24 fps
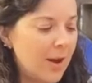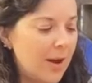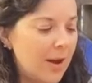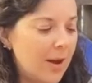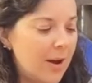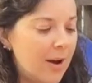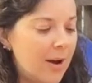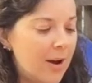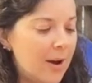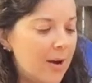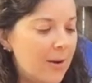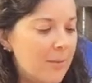
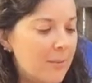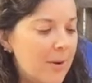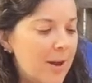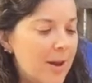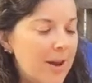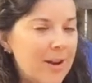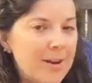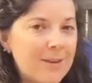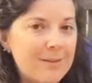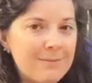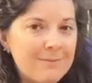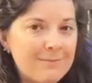
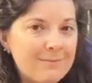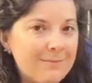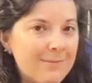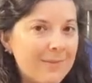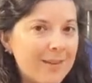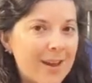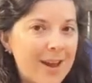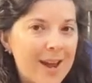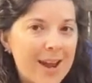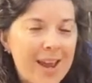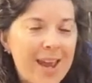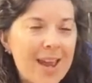And
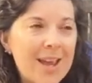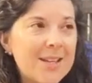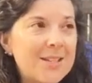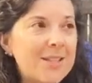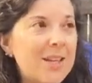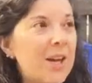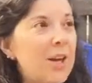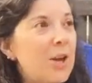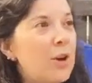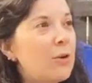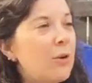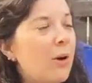I can't
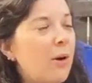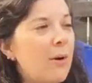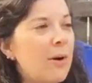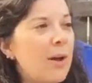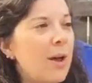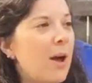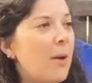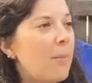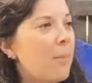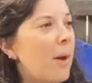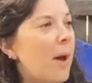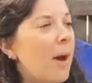tell you growing
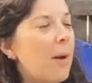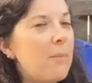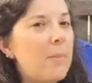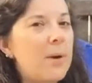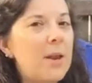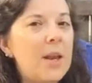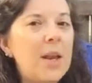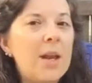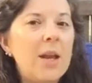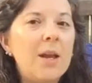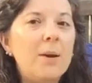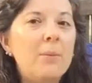up how
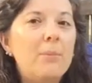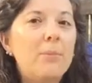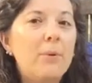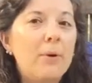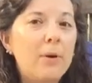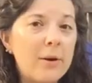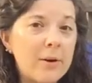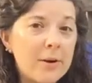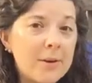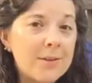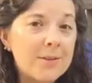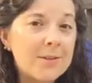many
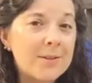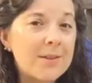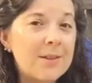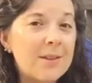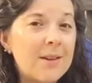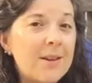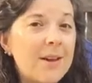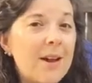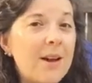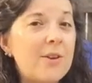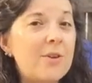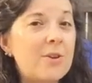books
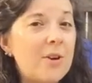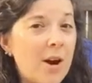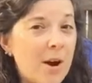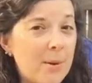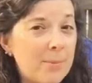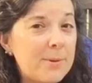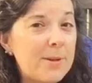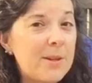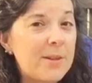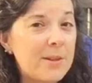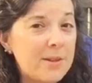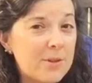I
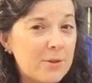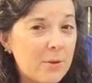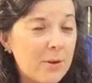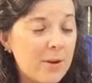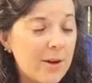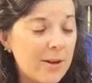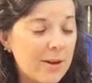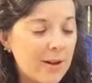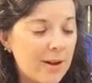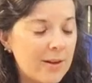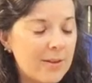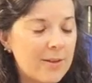dropped in the
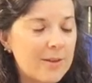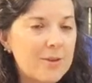toilet.